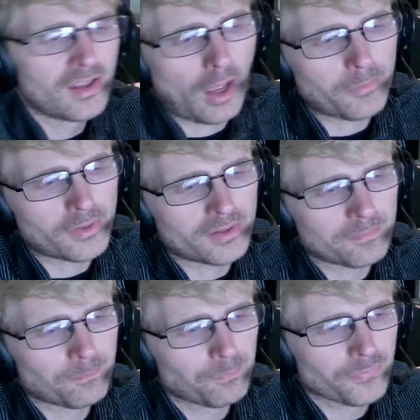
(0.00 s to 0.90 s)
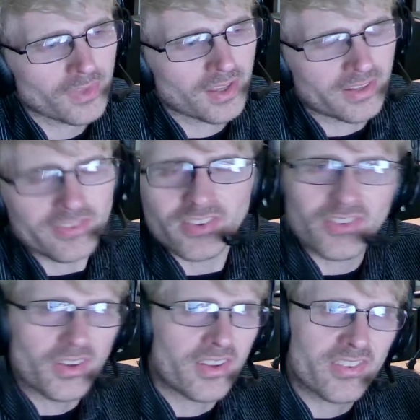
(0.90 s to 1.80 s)
I mean, it's
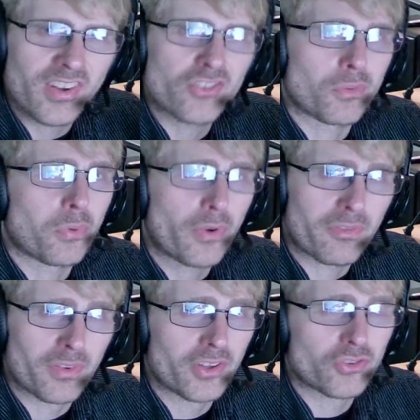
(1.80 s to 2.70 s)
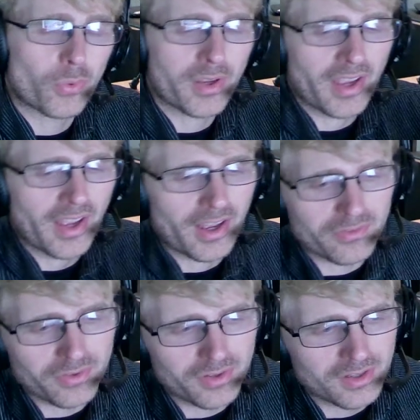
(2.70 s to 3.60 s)
such a privilege we have,
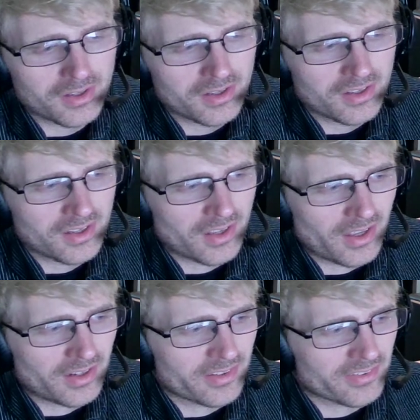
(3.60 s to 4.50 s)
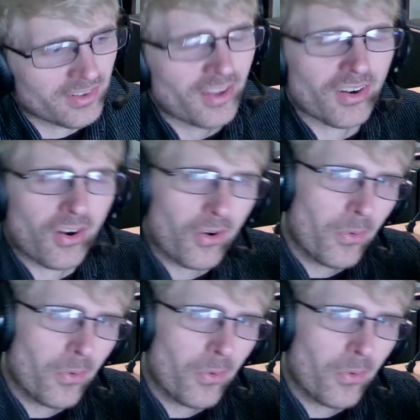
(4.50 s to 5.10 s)
and it's not our